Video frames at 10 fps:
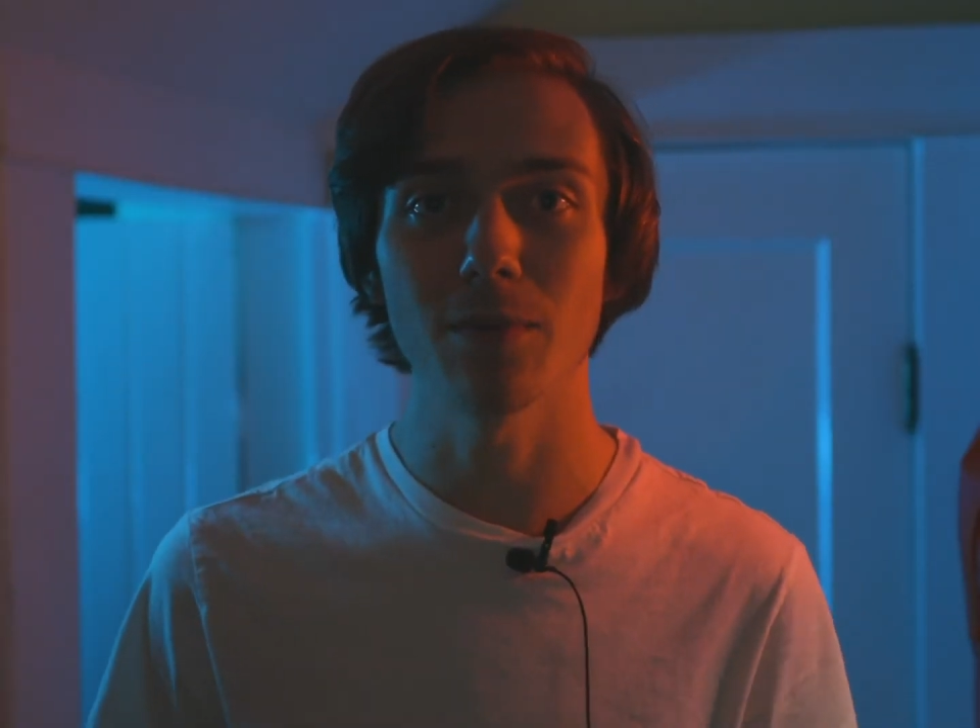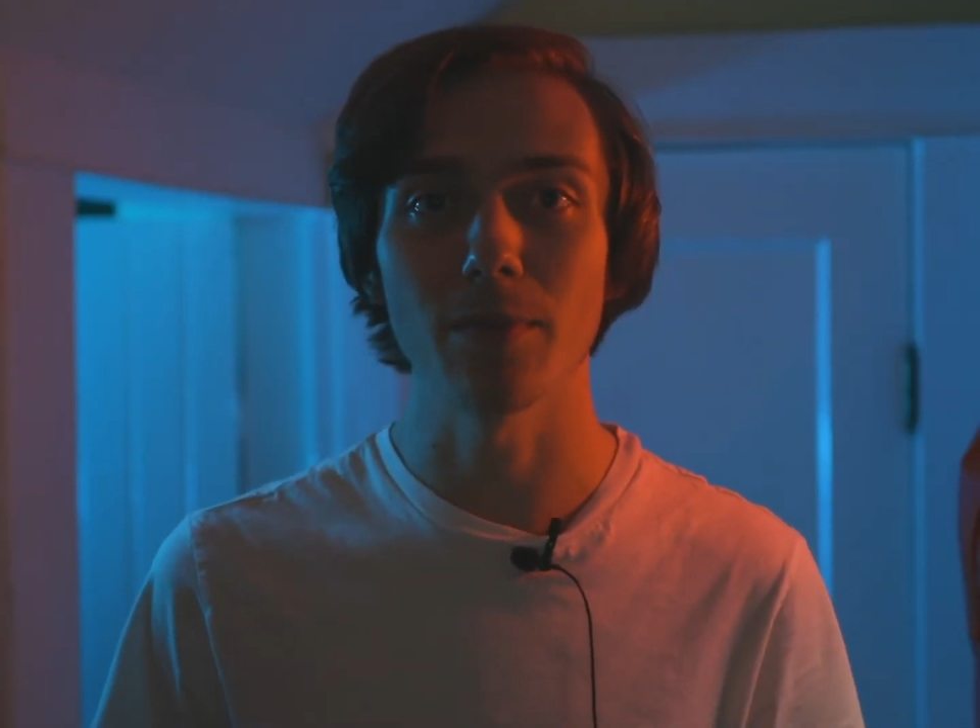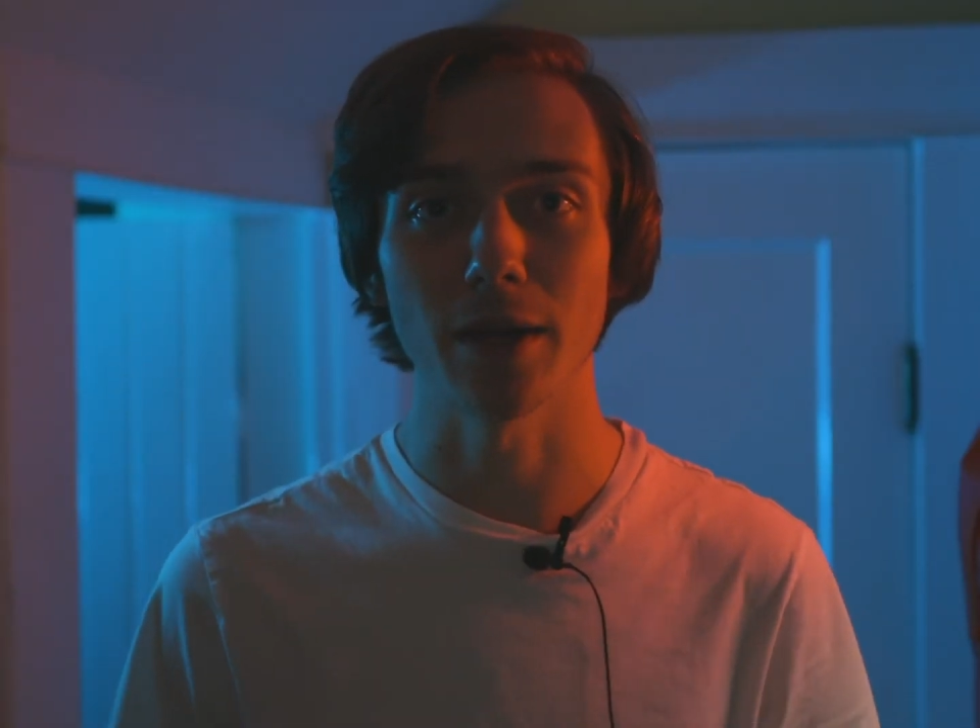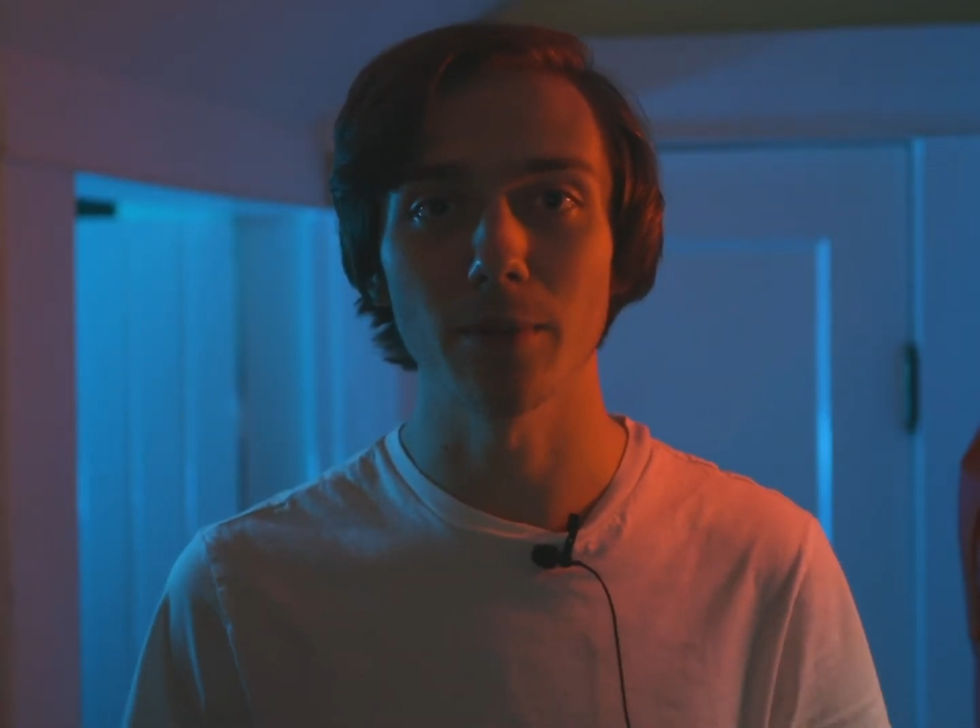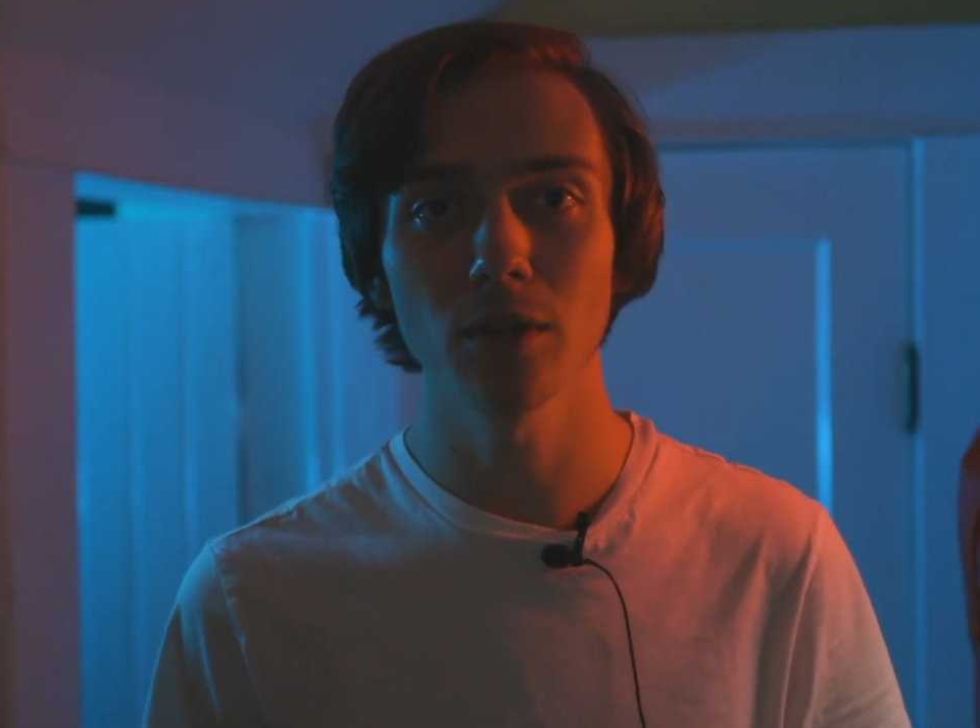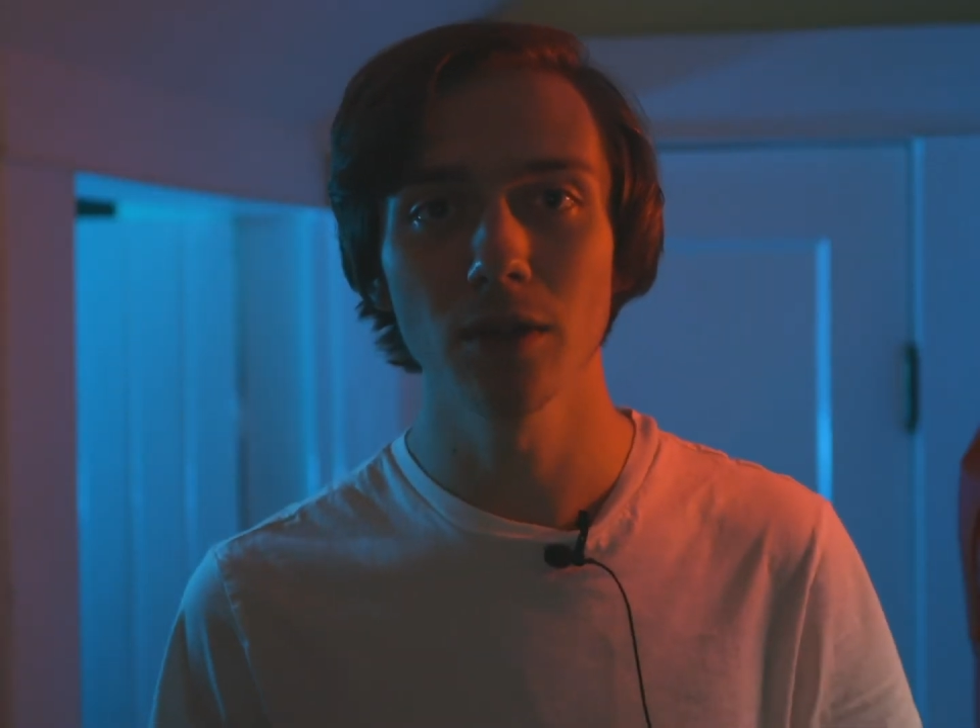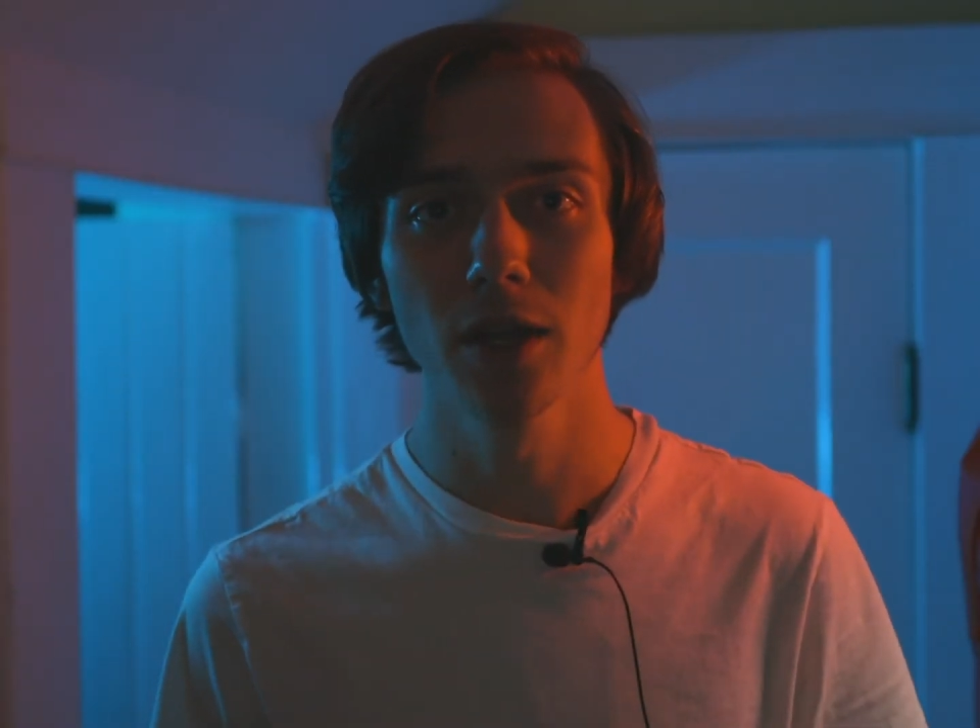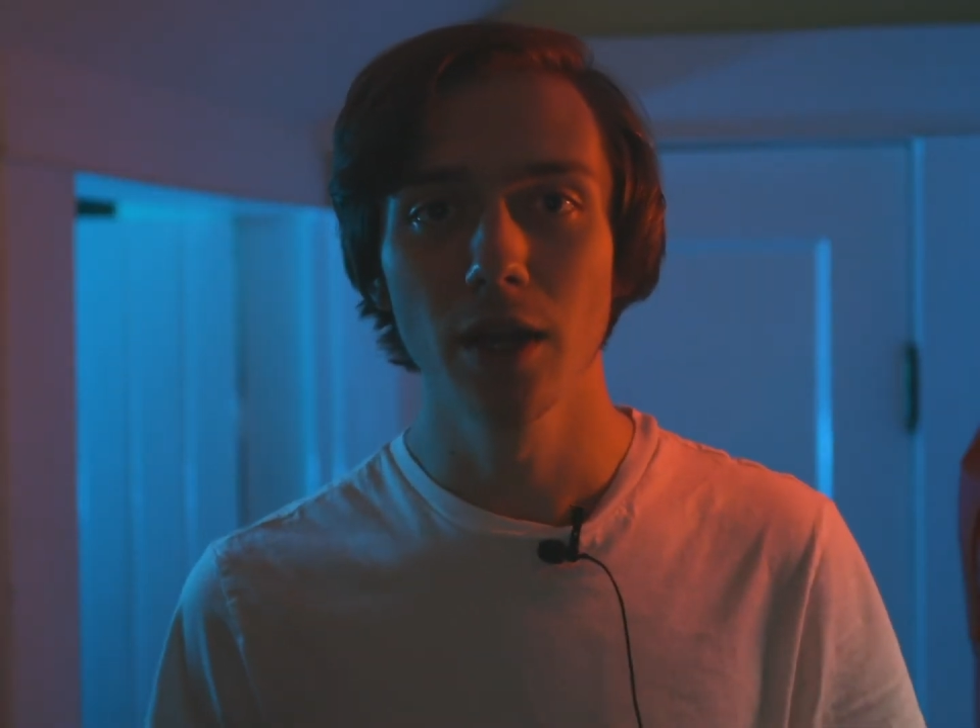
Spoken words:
minimal.